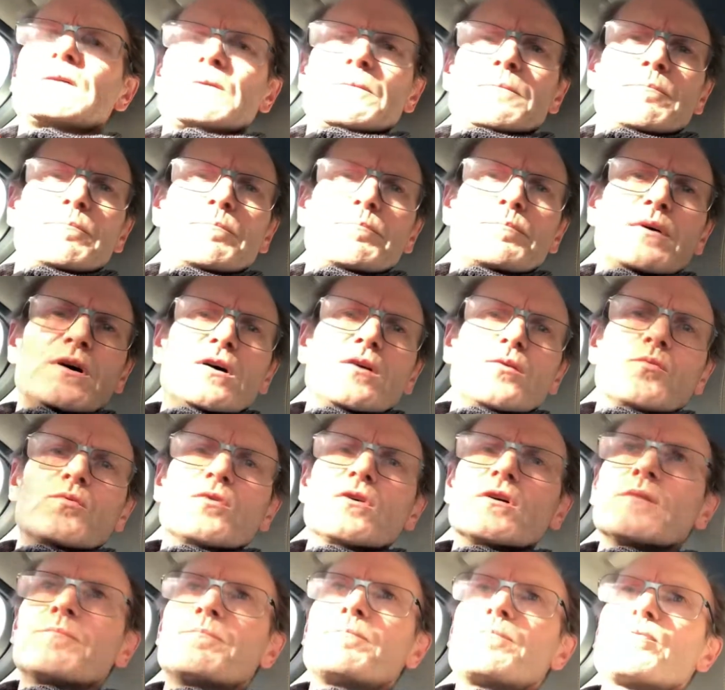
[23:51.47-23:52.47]
but
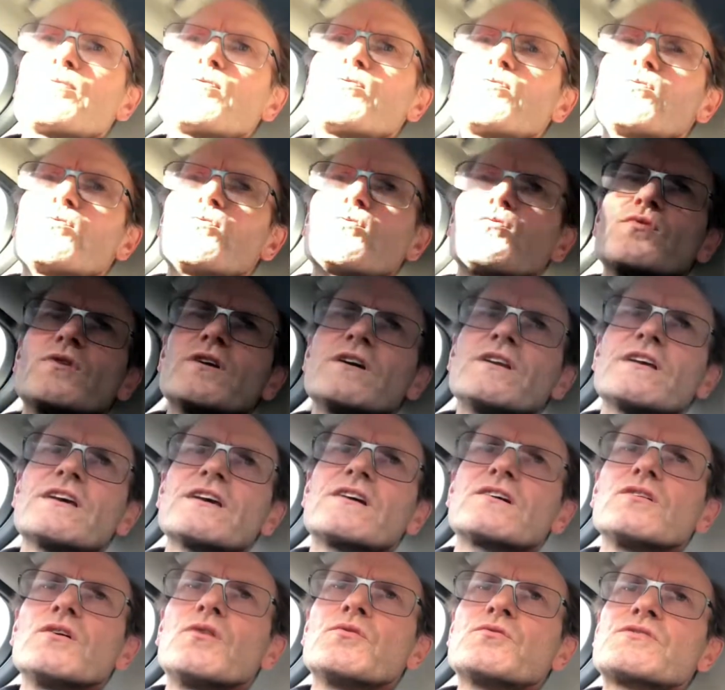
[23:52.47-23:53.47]
we're pretty
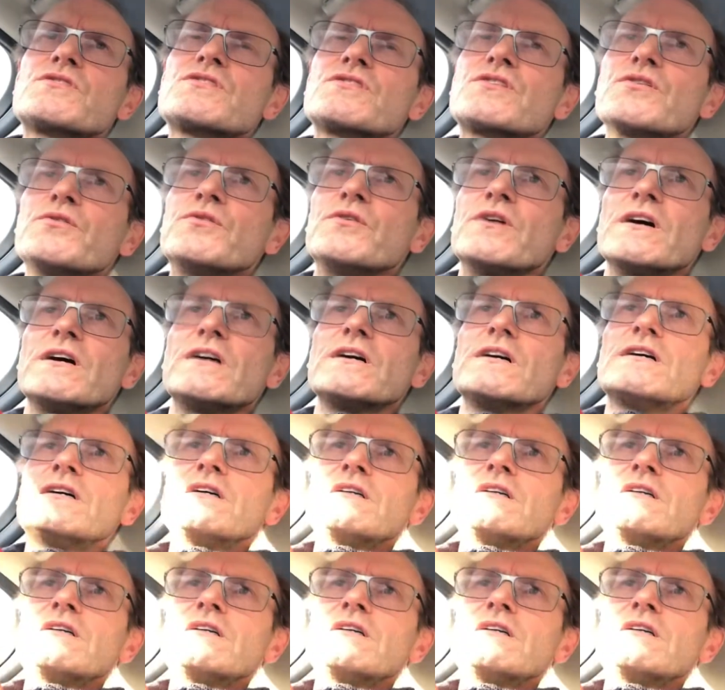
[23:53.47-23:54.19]
close to it.